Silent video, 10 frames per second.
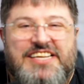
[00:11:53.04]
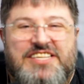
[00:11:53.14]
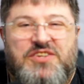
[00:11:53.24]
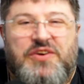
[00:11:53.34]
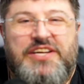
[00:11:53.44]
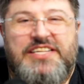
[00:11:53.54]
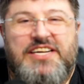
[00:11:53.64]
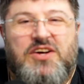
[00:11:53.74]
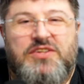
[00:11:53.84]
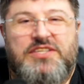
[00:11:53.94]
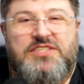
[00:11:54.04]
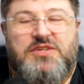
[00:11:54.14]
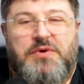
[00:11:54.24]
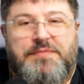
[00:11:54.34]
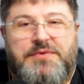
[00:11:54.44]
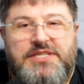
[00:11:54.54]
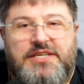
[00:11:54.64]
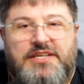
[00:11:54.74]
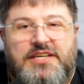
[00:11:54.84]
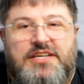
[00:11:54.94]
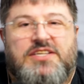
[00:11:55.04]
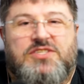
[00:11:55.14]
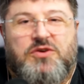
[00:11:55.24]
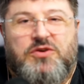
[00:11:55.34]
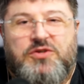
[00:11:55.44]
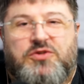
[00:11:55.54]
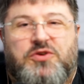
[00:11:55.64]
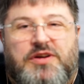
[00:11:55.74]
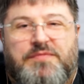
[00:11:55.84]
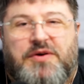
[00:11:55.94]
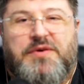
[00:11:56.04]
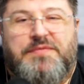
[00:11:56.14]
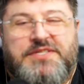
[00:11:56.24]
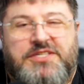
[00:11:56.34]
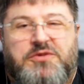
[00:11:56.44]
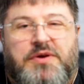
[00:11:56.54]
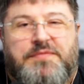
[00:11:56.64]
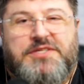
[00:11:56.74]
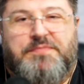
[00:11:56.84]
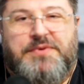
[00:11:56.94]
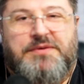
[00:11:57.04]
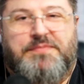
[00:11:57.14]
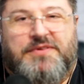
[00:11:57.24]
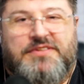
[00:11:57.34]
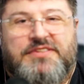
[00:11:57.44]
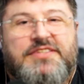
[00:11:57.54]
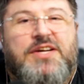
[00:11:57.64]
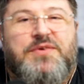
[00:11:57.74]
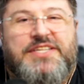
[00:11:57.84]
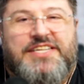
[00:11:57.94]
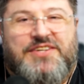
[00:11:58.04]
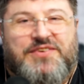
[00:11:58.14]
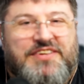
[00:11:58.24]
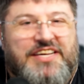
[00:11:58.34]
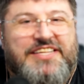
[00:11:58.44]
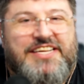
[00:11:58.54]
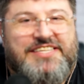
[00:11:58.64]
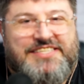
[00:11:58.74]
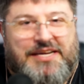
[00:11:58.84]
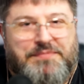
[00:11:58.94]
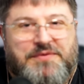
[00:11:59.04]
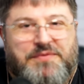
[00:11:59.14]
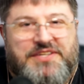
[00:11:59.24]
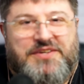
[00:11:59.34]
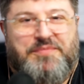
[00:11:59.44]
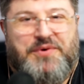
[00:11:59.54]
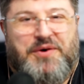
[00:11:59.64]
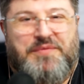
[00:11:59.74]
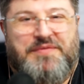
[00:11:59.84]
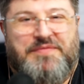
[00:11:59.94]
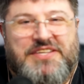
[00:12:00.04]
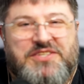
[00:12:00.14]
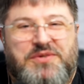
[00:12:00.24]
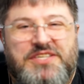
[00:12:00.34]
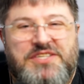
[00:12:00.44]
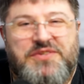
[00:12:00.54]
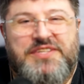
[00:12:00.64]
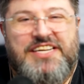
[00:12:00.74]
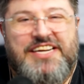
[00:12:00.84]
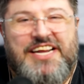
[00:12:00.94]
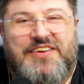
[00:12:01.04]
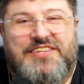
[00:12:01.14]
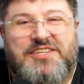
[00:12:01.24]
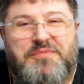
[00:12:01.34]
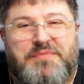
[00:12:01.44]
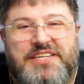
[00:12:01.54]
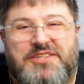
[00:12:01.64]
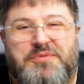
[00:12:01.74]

So in the context of Web three, so you talk about Web three to Web three people they already know and they accept it with no problem. But as soon as you take it out and you bring to